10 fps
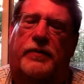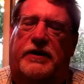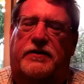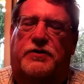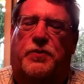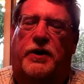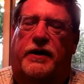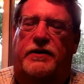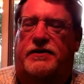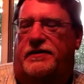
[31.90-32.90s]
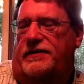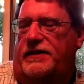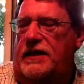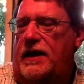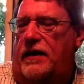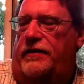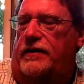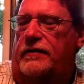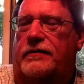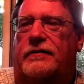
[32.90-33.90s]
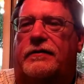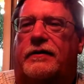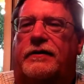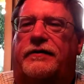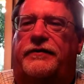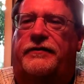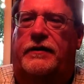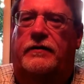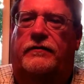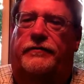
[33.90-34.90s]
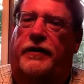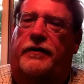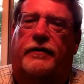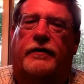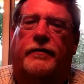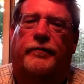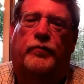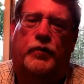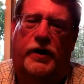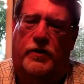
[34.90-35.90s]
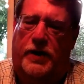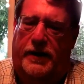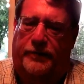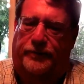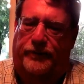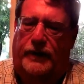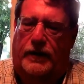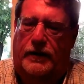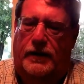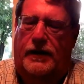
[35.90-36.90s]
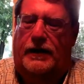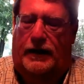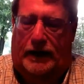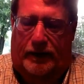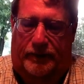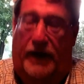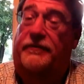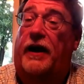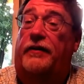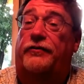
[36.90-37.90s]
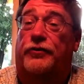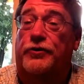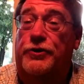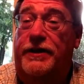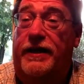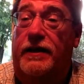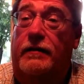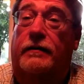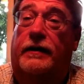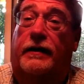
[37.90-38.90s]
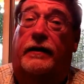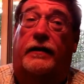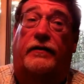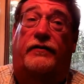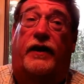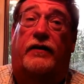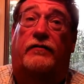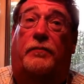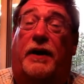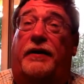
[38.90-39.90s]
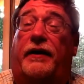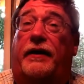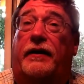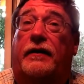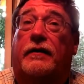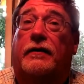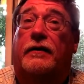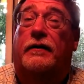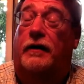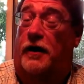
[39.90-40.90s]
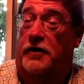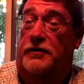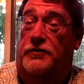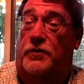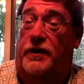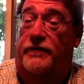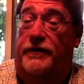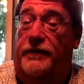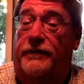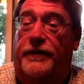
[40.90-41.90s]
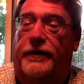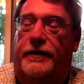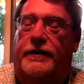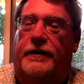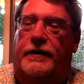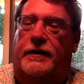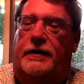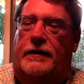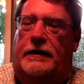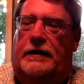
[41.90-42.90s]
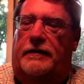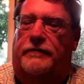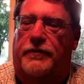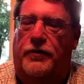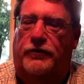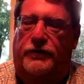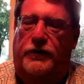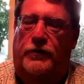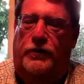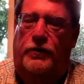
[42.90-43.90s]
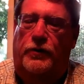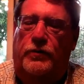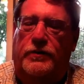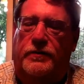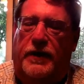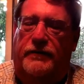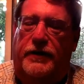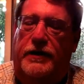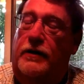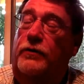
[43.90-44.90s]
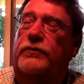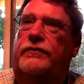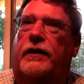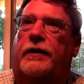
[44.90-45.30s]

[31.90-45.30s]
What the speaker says: in the spring, just to see how the seats fit. So anyway, I've gotten a surgery date, and it is next Monday, August 25th. For those of you new to my videos,